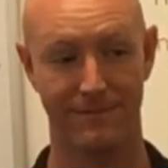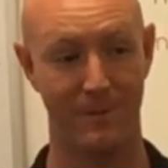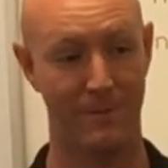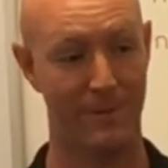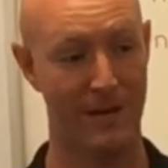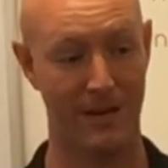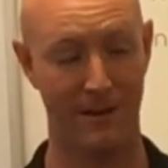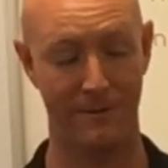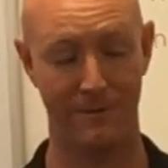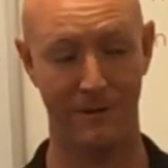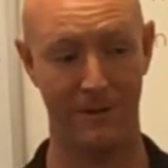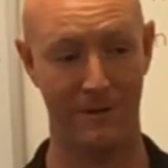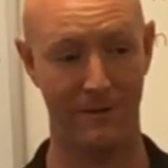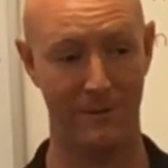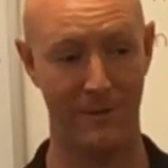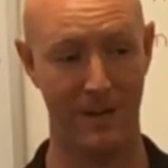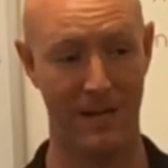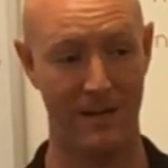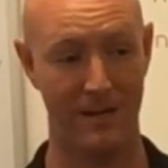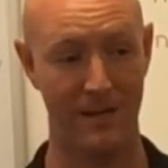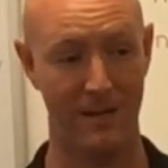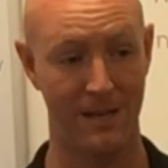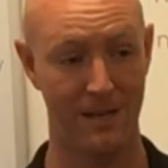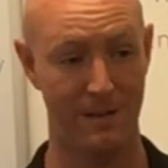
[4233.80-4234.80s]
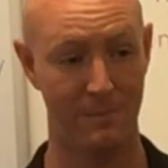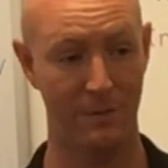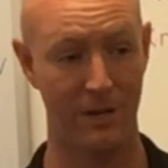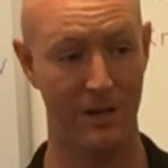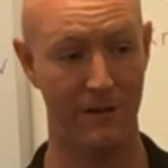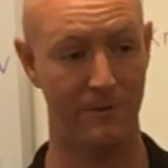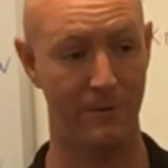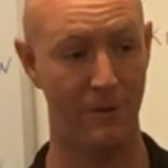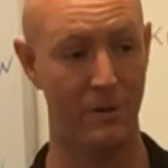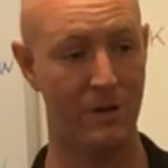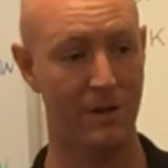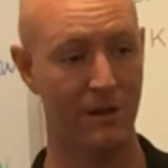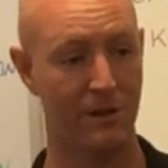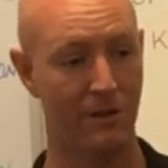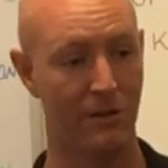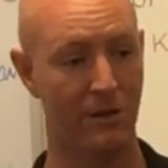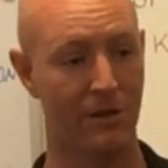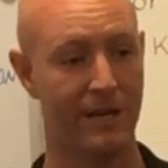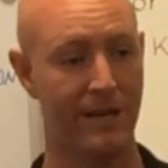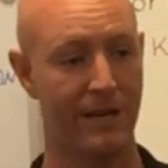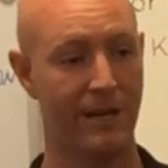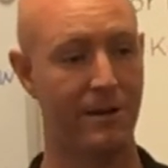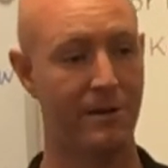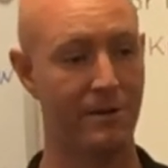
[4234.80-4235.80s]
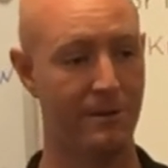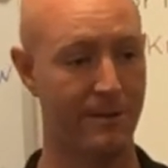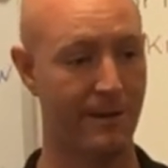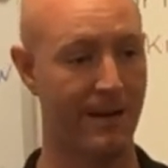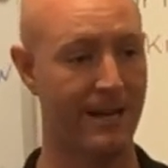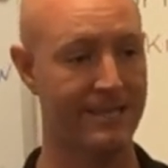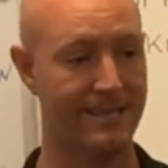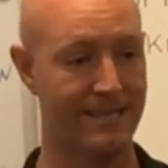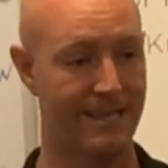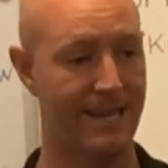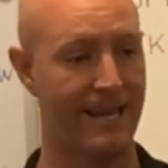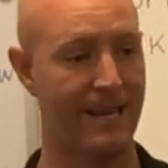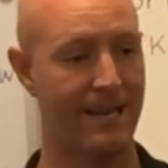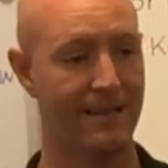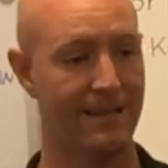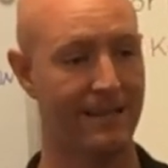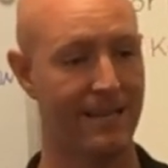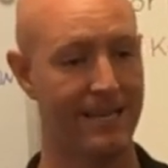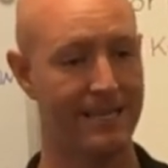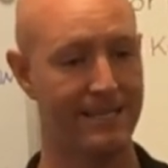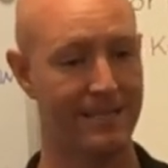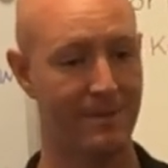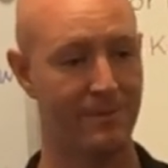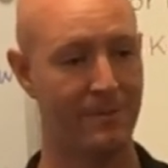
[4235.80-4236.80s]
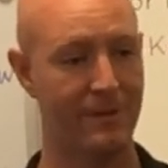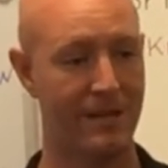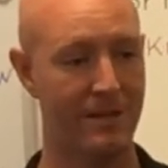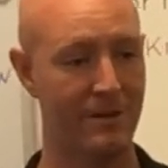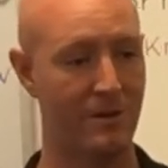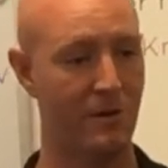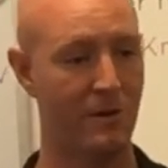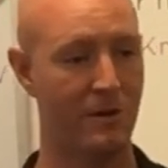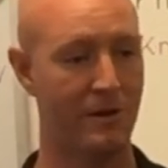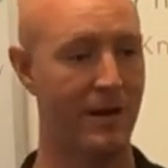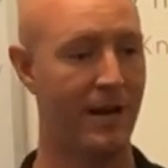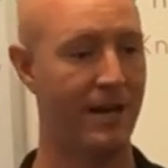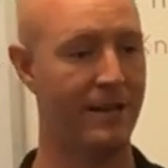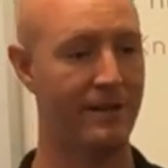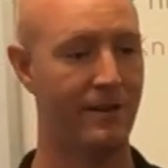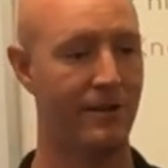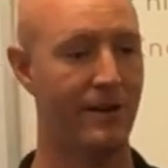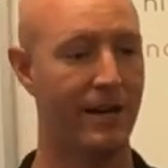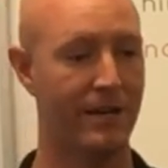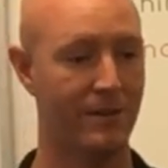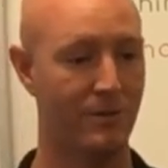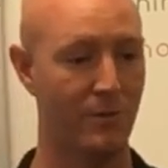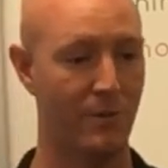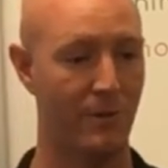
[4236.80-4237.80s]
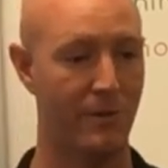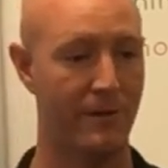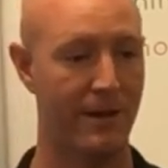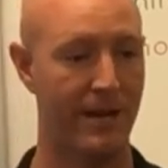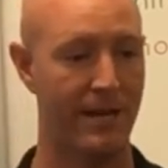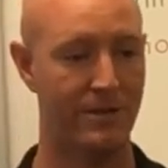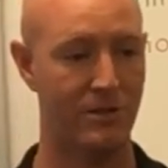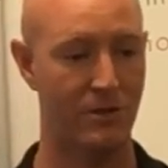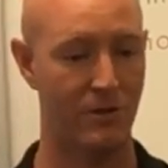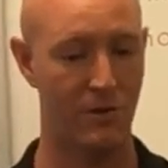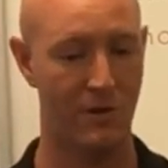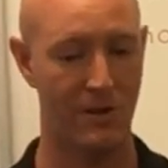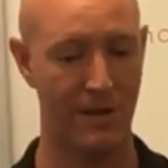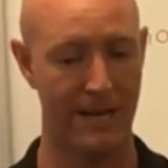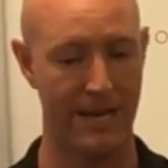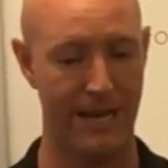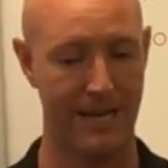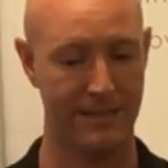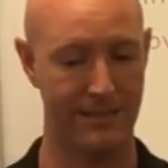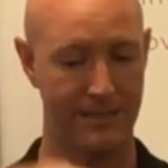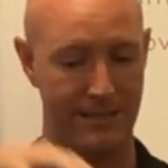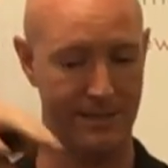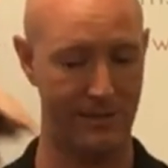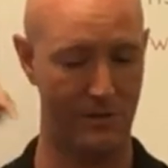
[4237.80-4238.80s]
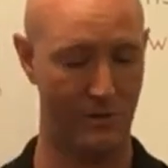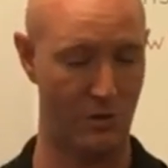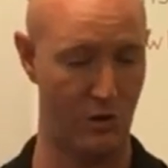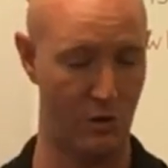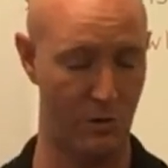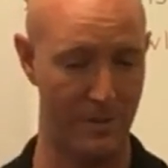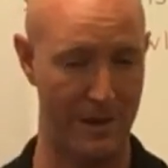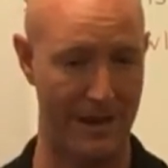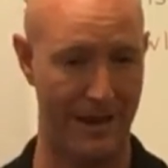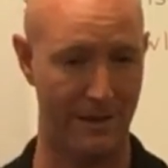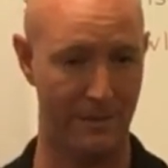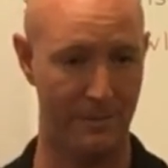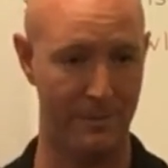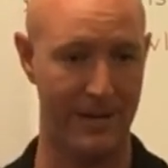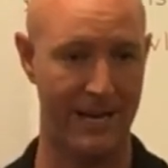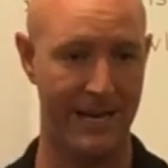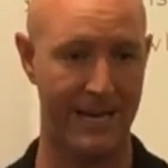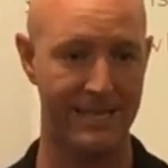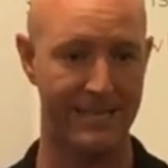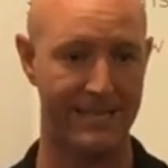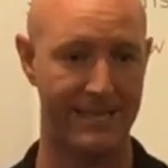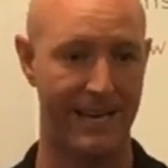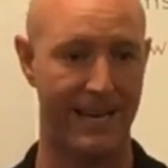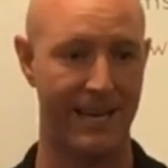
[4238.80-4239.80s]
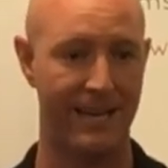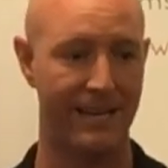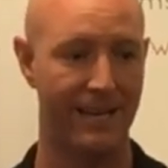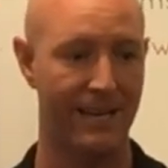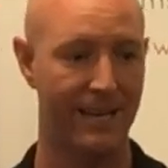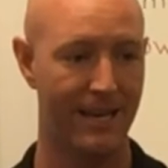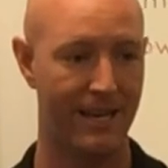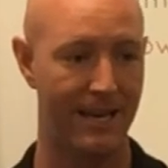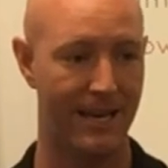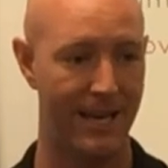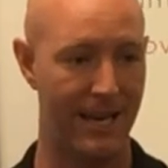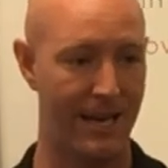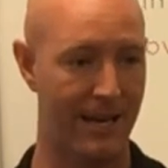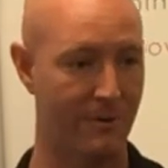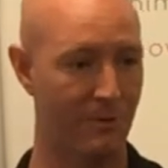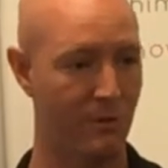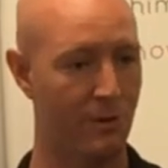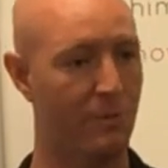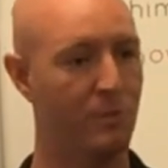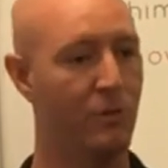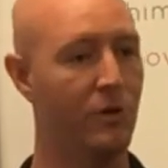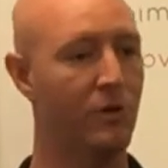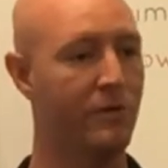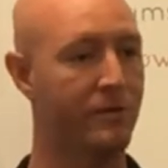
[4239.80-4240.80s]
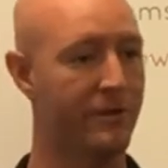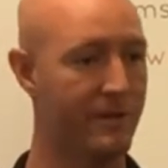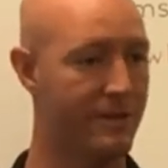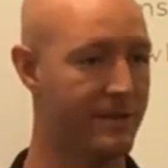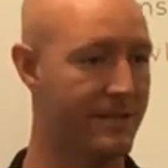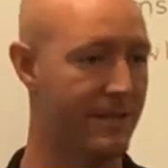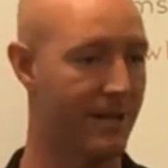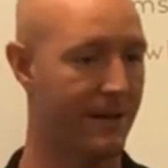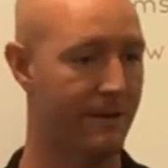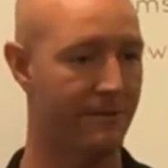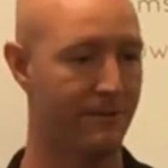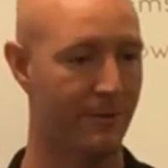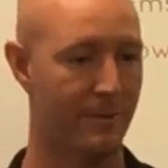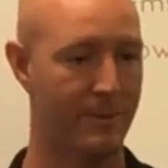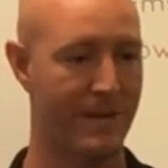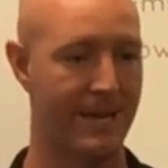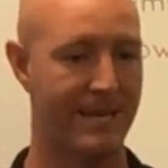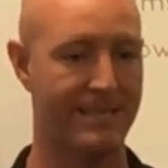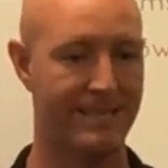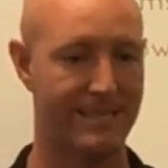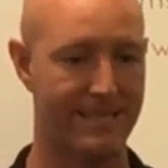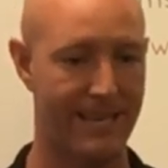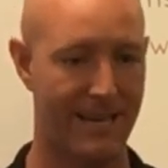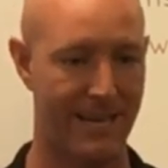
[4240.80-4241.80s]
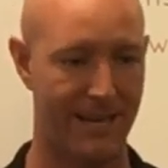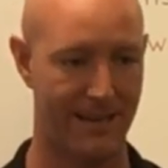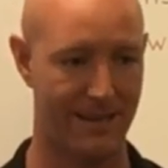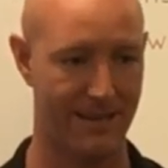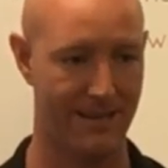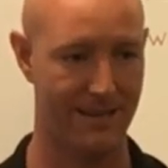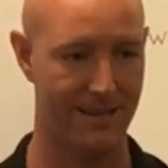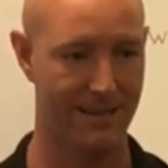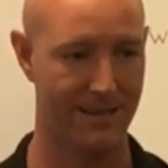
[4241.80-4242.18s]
Battlefield of mind. But if you can look at your thoughts and analyze them, then you are not your actual thoughts. You can actually zoom out past that and remove yourself from that state.